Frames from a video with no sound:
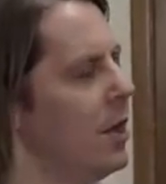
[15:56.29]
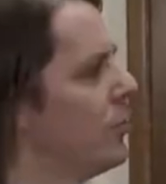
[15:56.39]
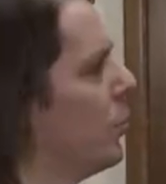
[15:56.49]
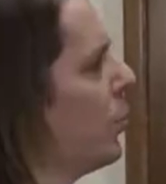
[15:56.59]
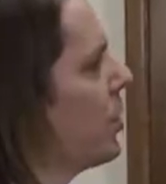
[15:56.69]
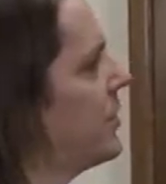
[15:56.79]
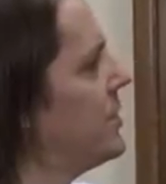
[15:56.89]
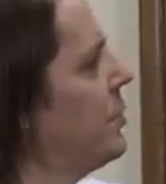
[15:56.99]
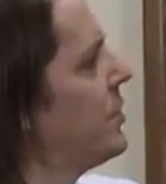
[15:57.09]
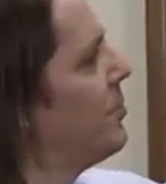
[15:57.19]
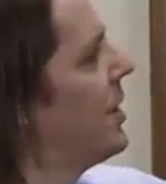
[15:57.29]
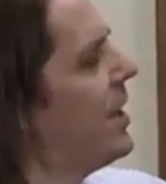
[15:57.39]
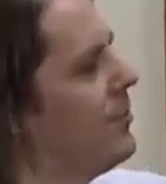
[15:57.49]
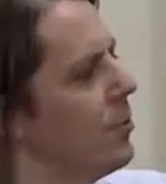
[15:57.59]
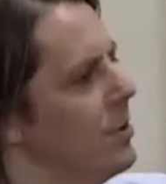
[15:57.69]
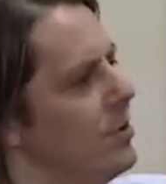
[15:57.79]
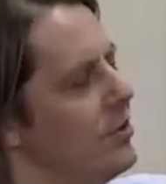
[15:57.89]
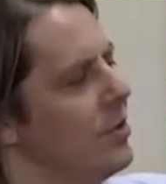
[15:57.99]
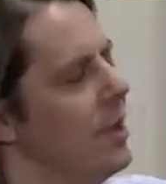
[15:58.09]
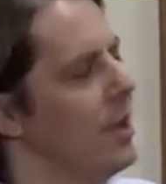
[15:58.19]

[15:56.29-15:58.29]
So we're going to see what the behavior is